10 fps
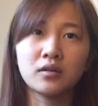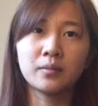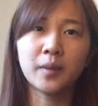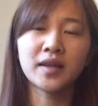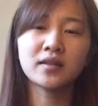
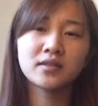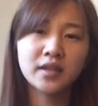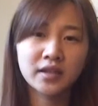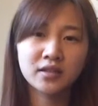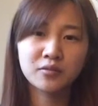by the
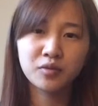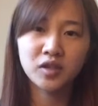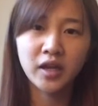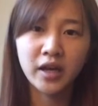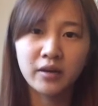6
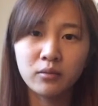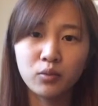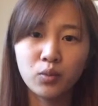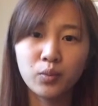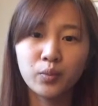p.m.,
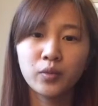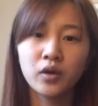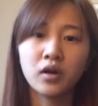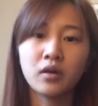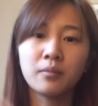
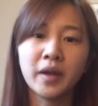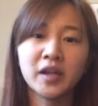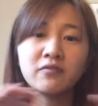many